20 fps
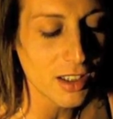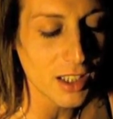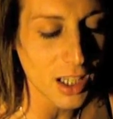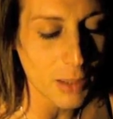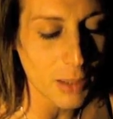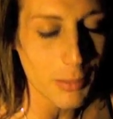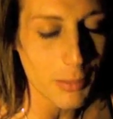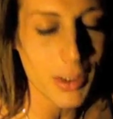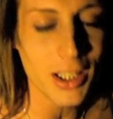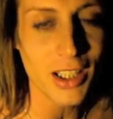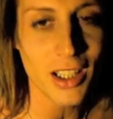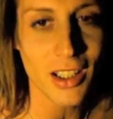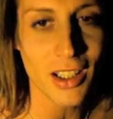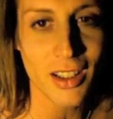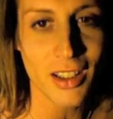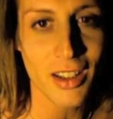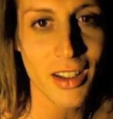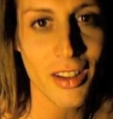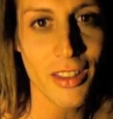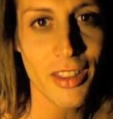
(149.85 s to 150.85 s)
I mean,
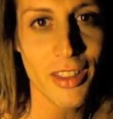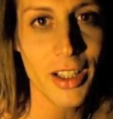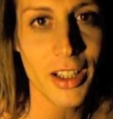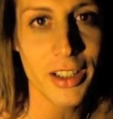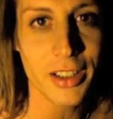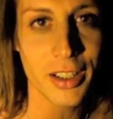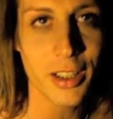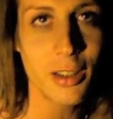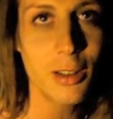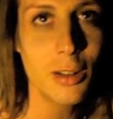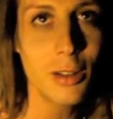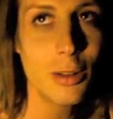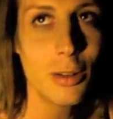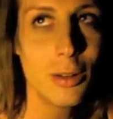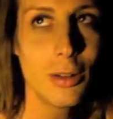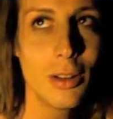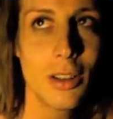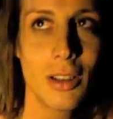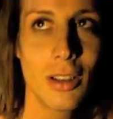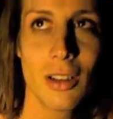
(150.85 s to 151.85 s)
the
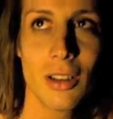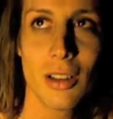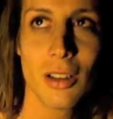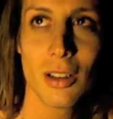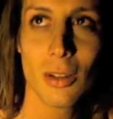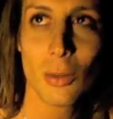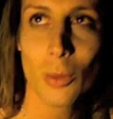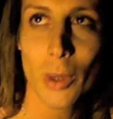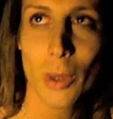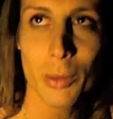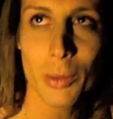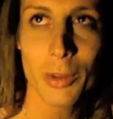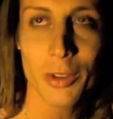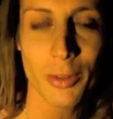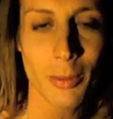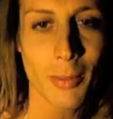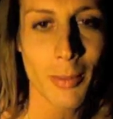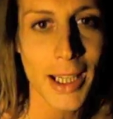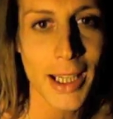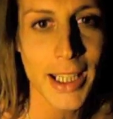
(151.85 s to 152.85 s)
two, one was
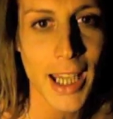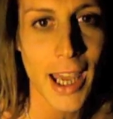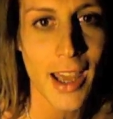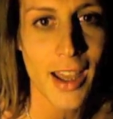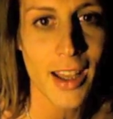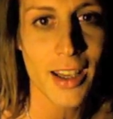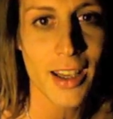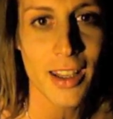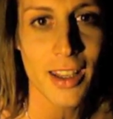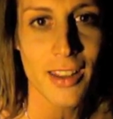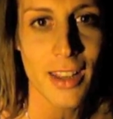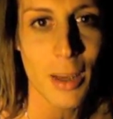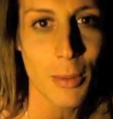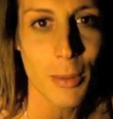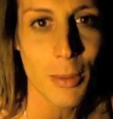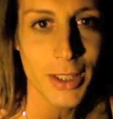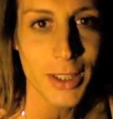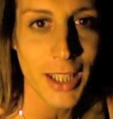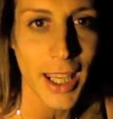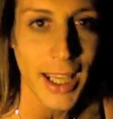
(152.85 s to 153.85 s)
from my dad, and that
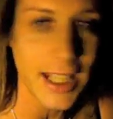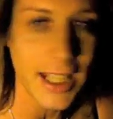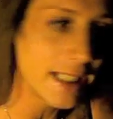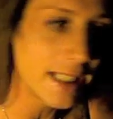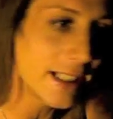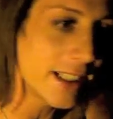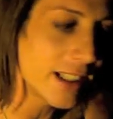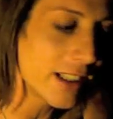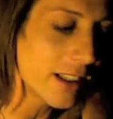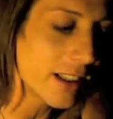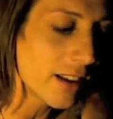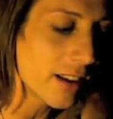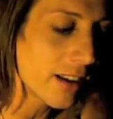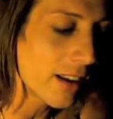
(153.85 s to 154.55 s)
was Caitlin,